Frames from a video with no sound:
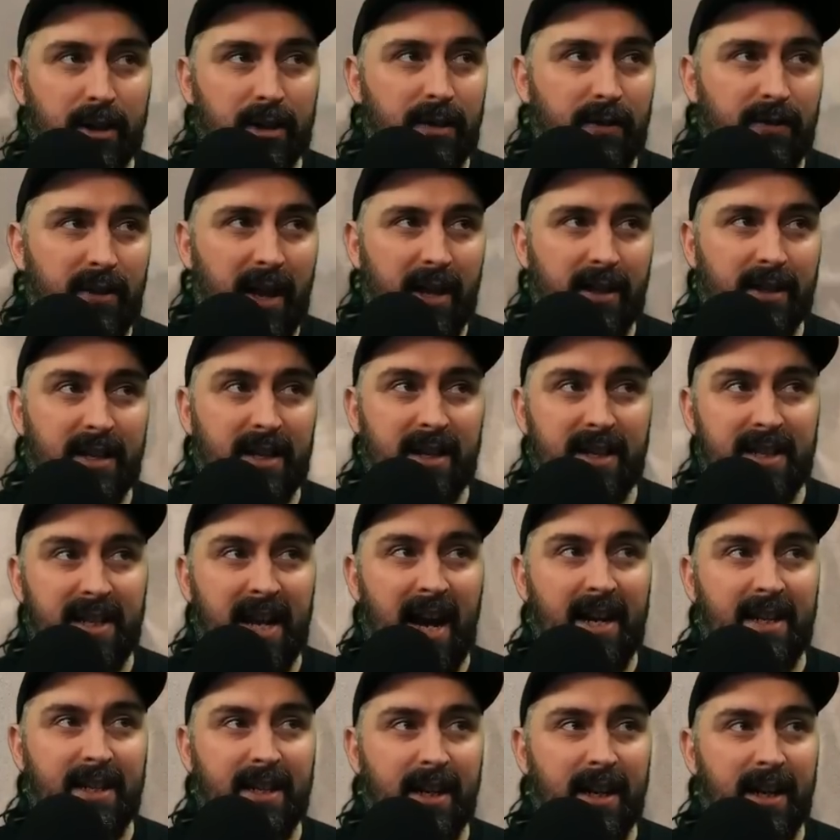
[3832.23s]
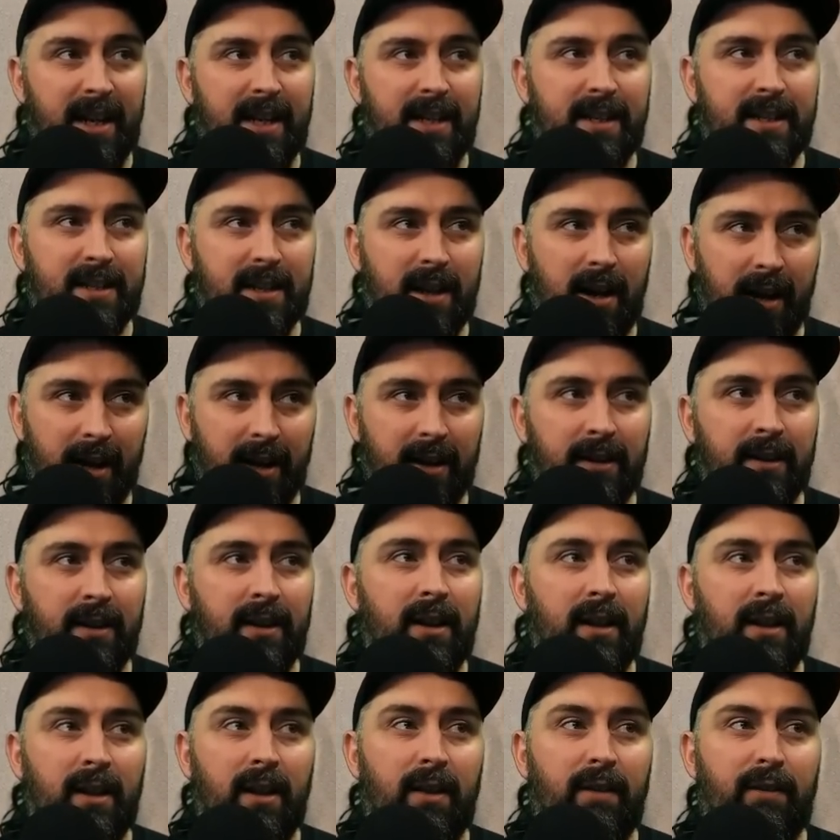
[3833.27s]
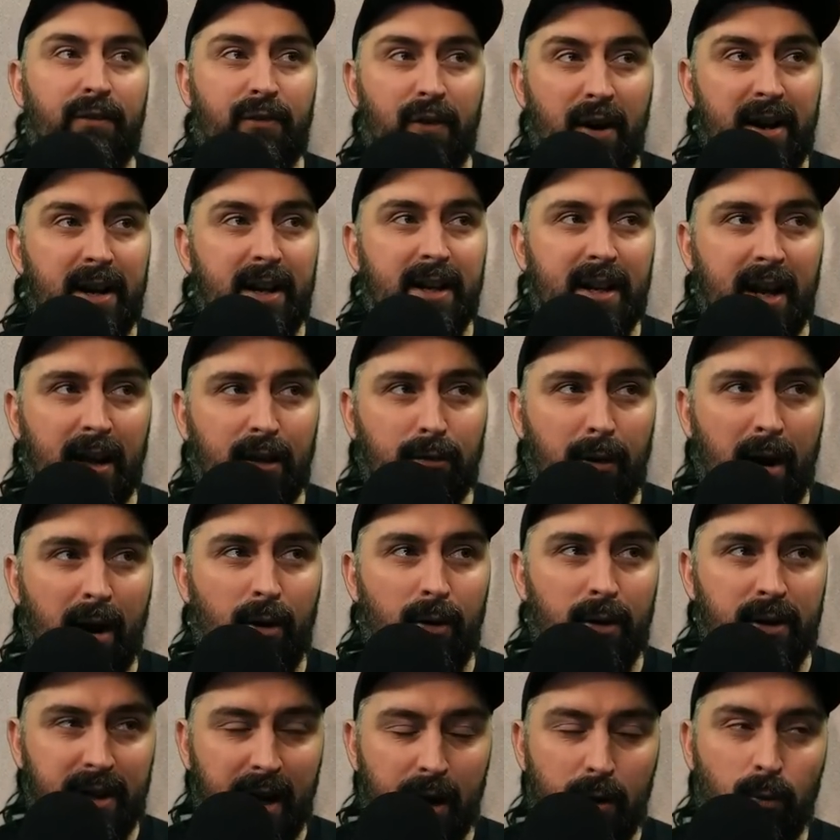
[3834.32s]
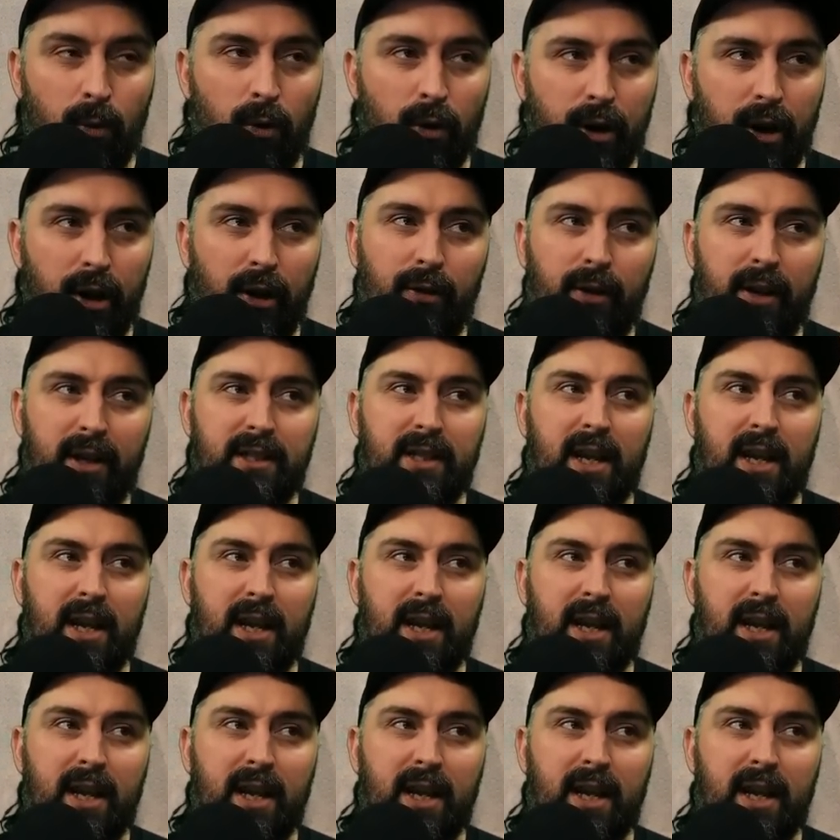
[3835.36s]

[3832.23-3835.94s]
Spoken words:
of this, Tactical Insight. Friendly Death Rattle and Deadwalker units